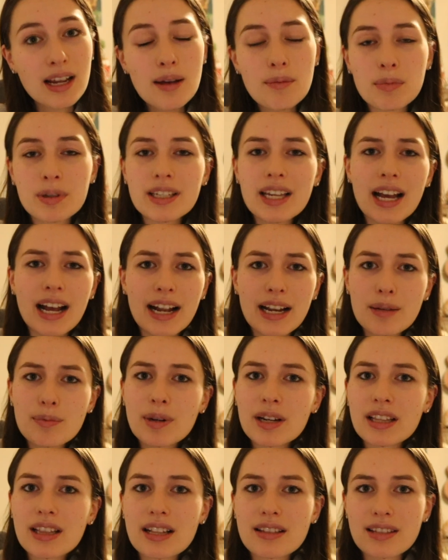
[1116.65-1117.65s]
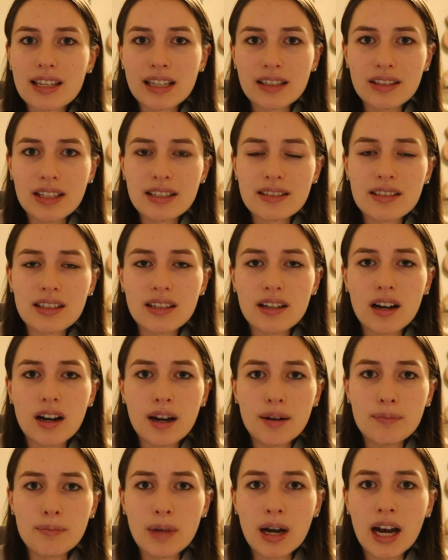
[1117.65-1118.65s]
But yeah, anybody that's like listed
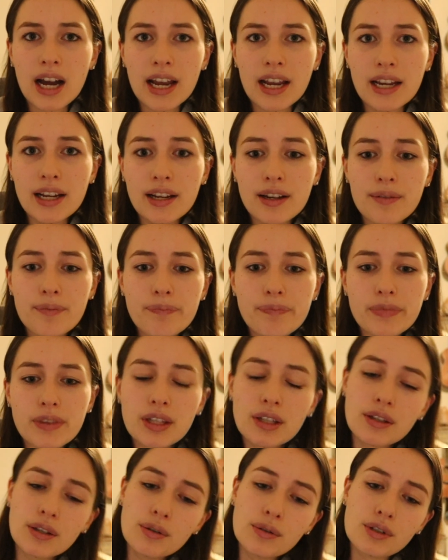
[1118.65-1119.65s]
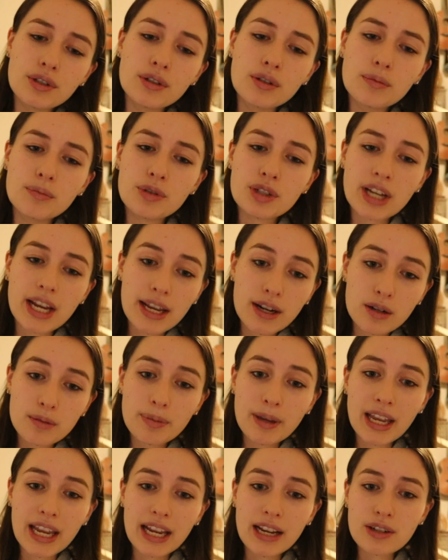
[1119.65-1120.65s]
on my YouTube channel
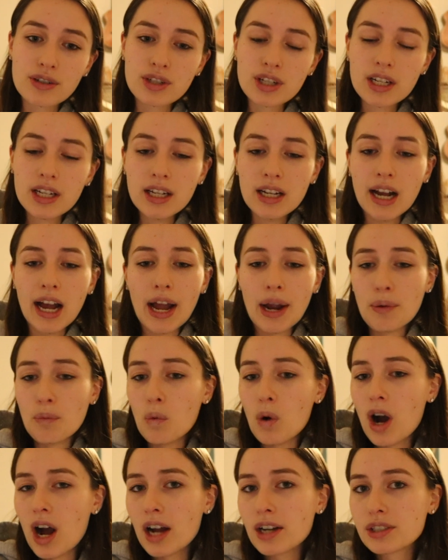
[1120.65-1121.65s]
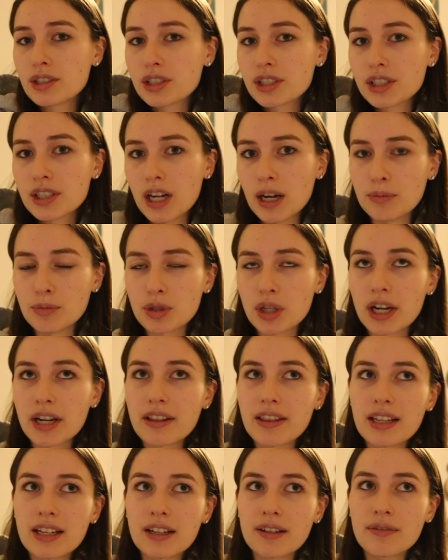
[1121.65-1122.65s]
page, I watch. I'm trying to
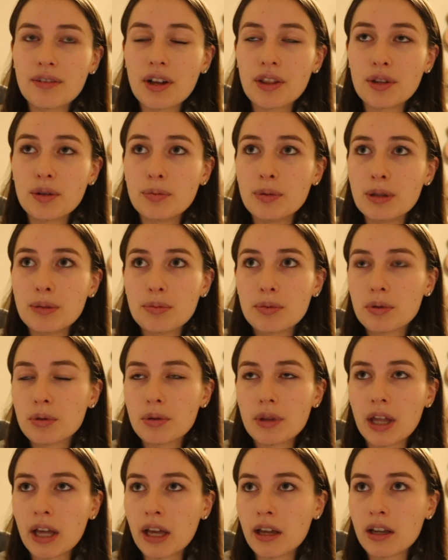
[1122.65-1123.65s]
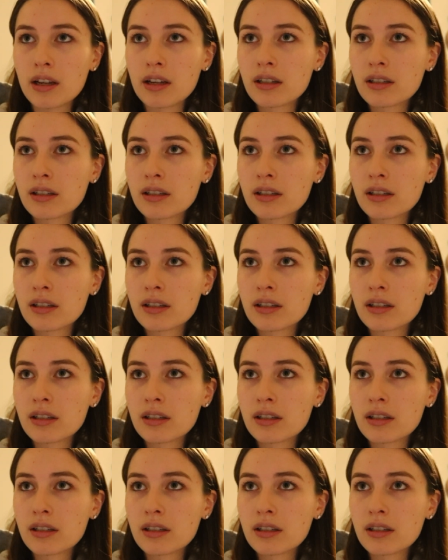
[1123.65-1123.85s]
think of other people that